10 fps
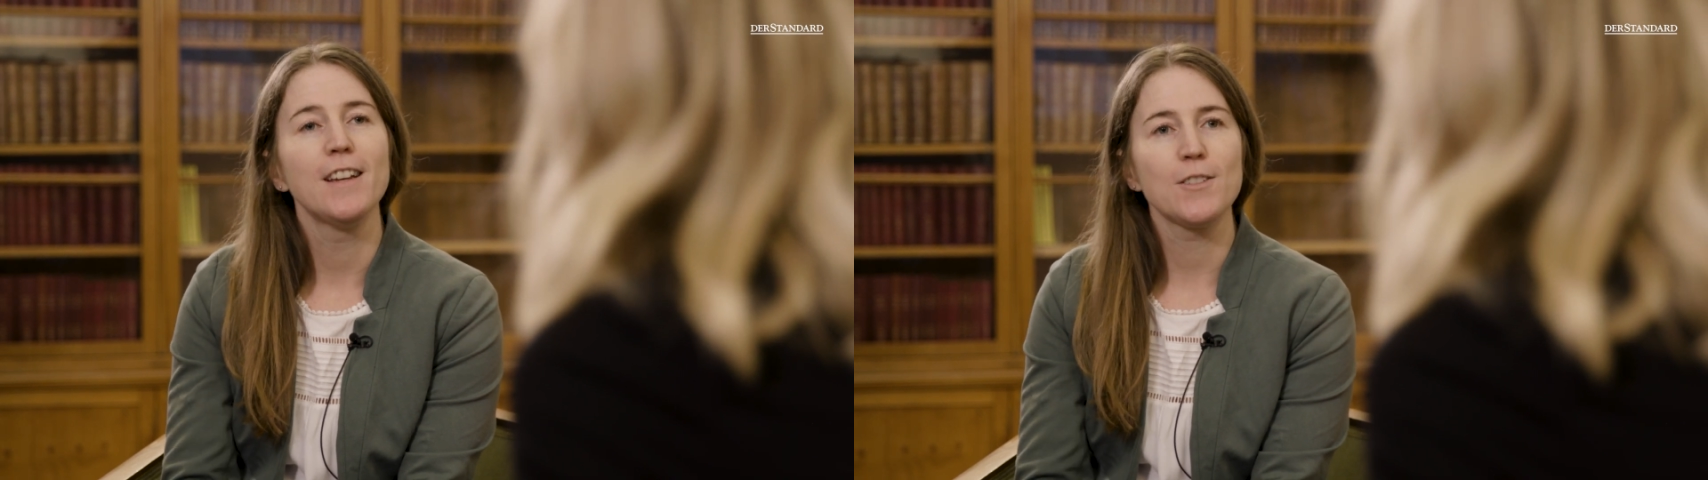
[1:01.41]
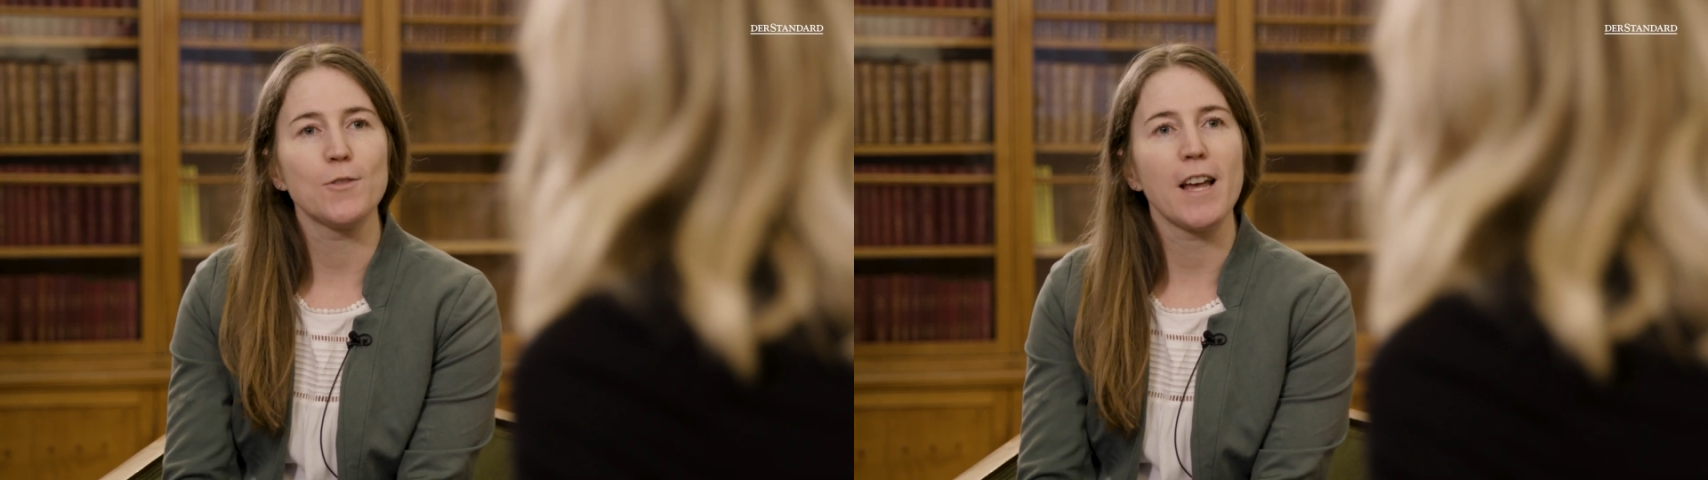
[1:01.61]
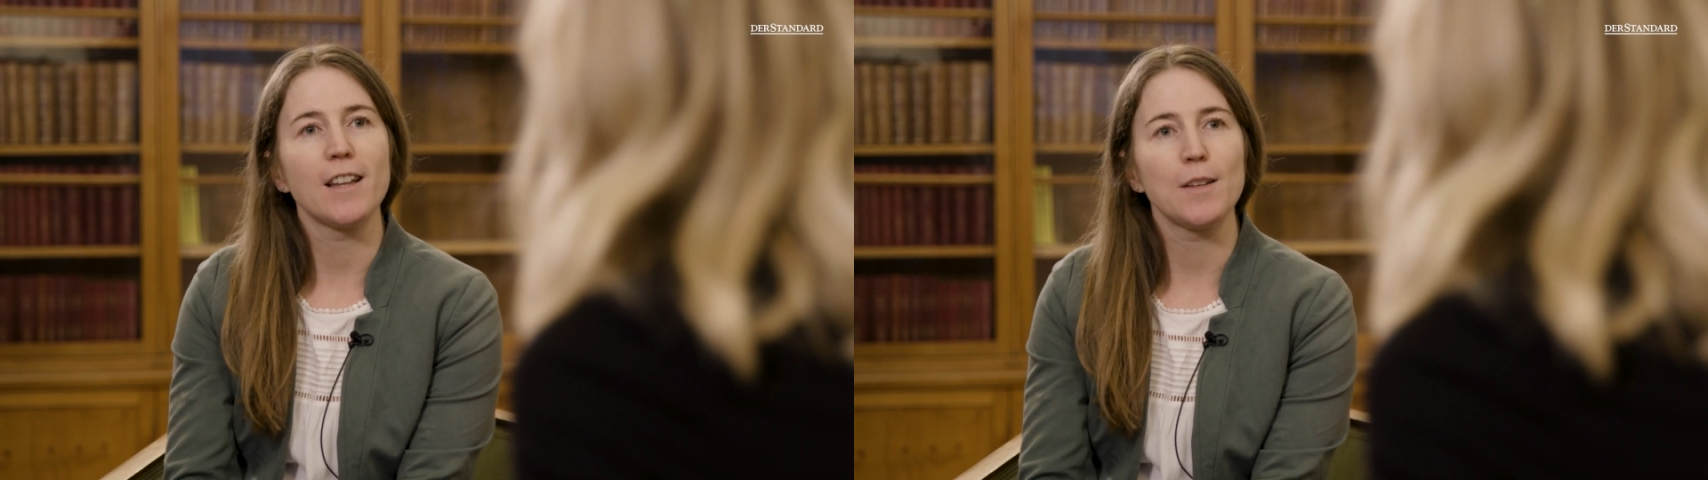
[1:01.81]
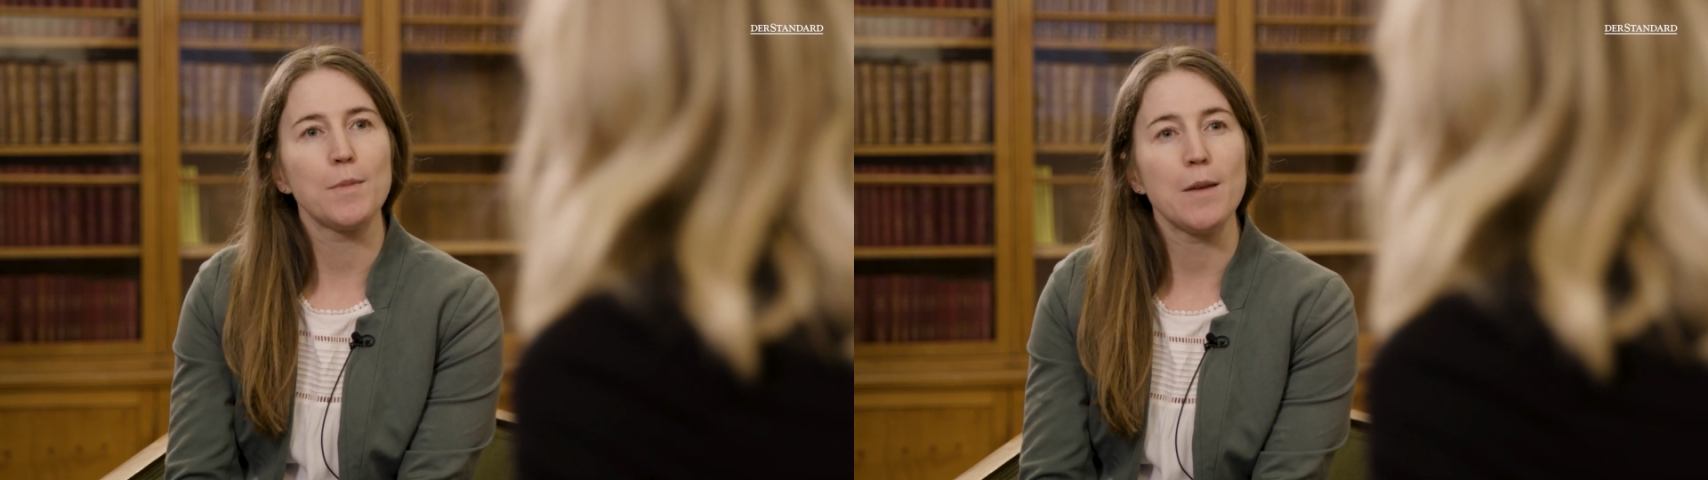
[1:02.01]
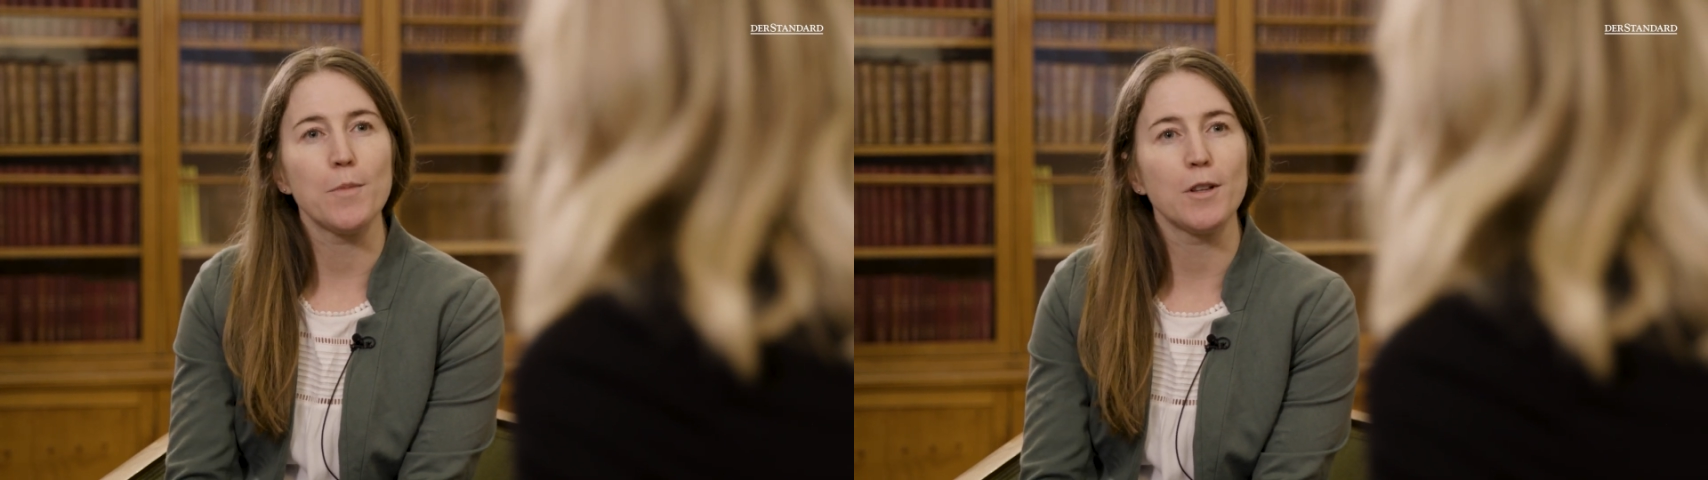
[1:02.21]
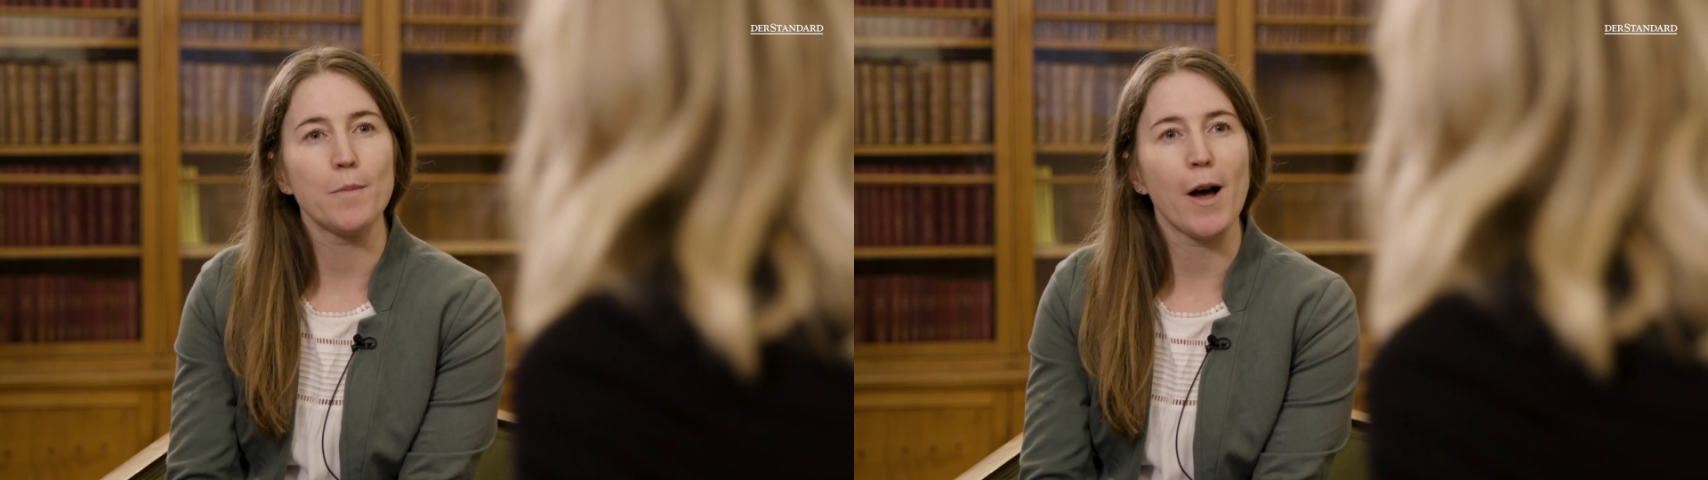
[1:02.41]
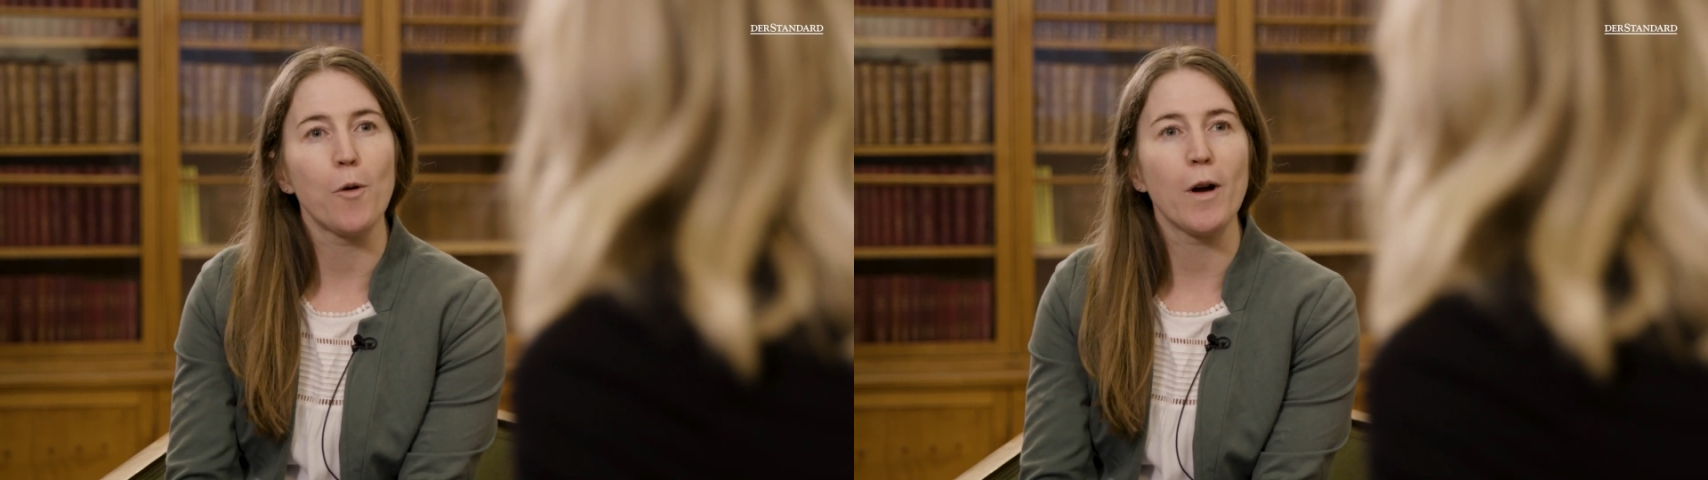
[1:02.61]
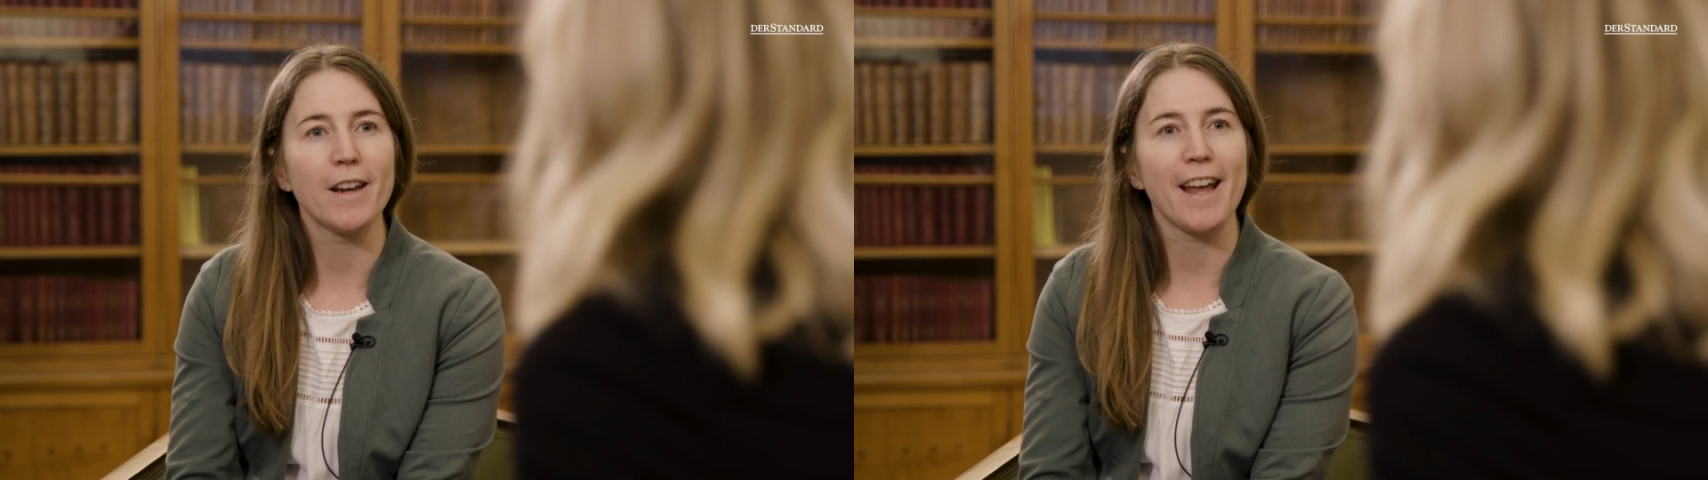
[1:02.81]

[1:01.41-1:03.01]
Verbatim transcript: so telling people about what